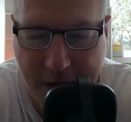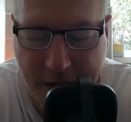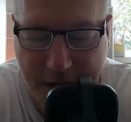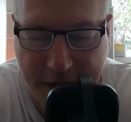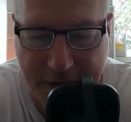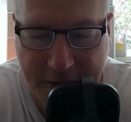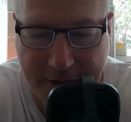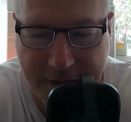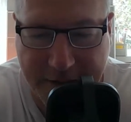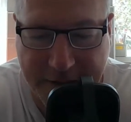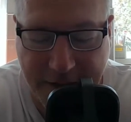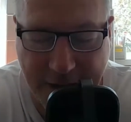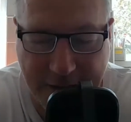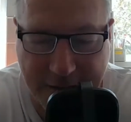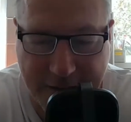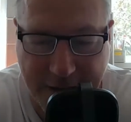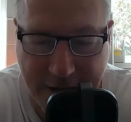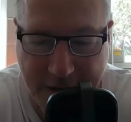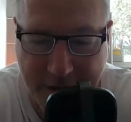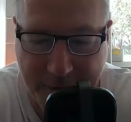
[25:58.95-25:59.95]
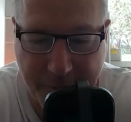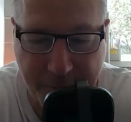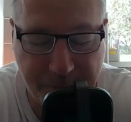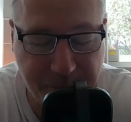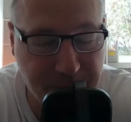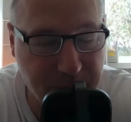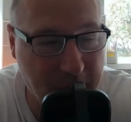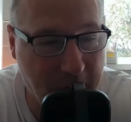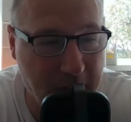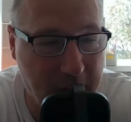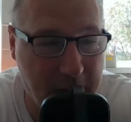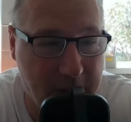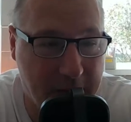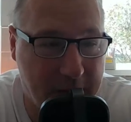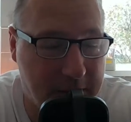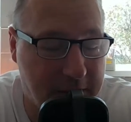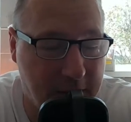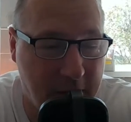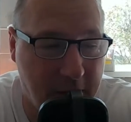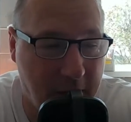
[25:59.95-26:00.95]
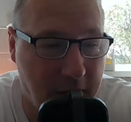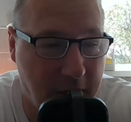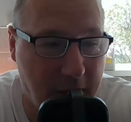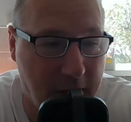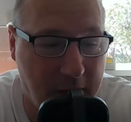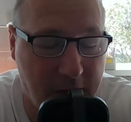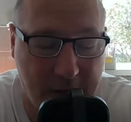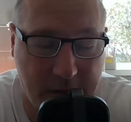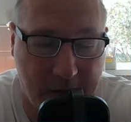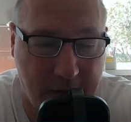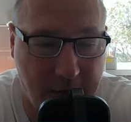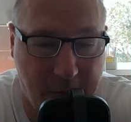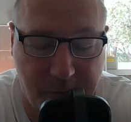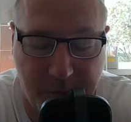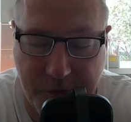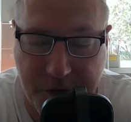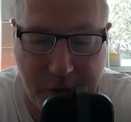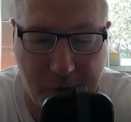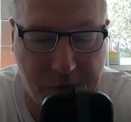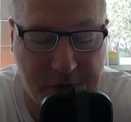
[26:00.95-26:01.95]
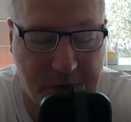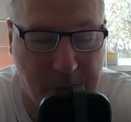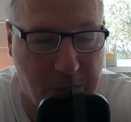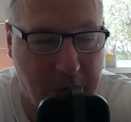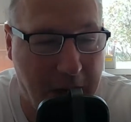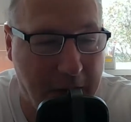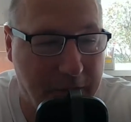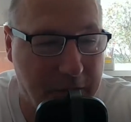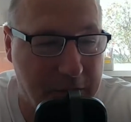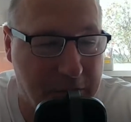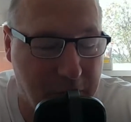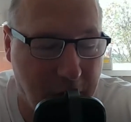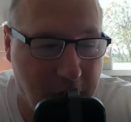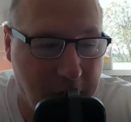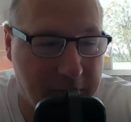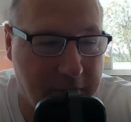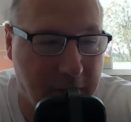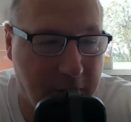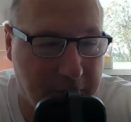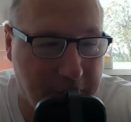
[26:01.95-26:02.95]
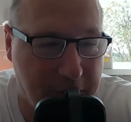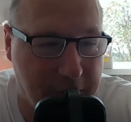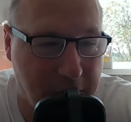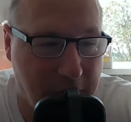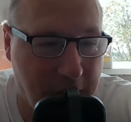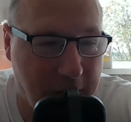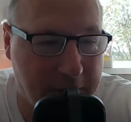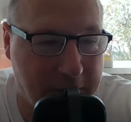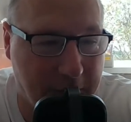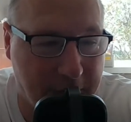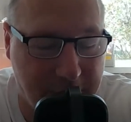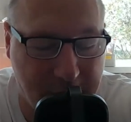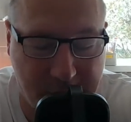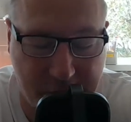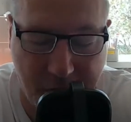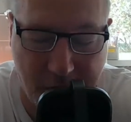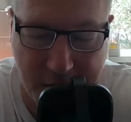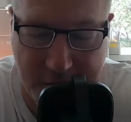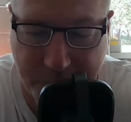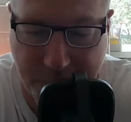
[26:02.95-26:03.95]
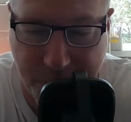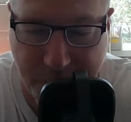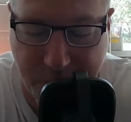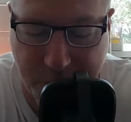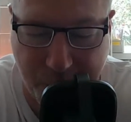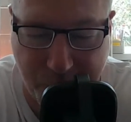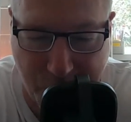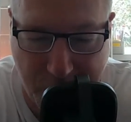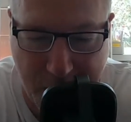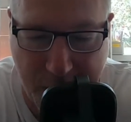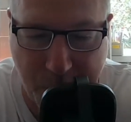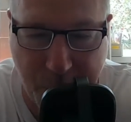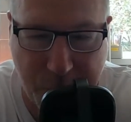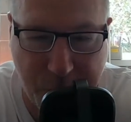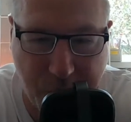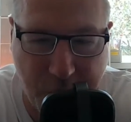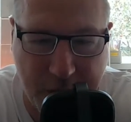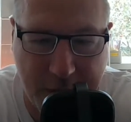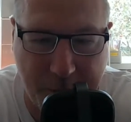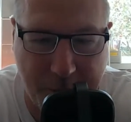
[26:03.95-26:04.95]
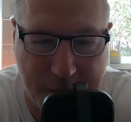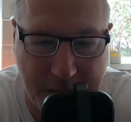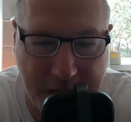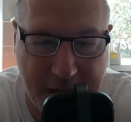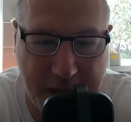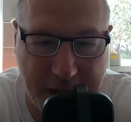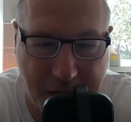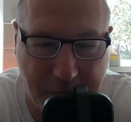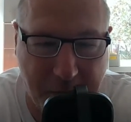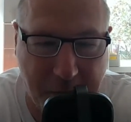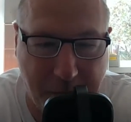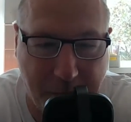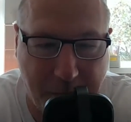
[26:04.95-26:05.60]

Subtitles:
And he said that it's Chelsea were having chance after chance after chance because Brighton were trying to play it out the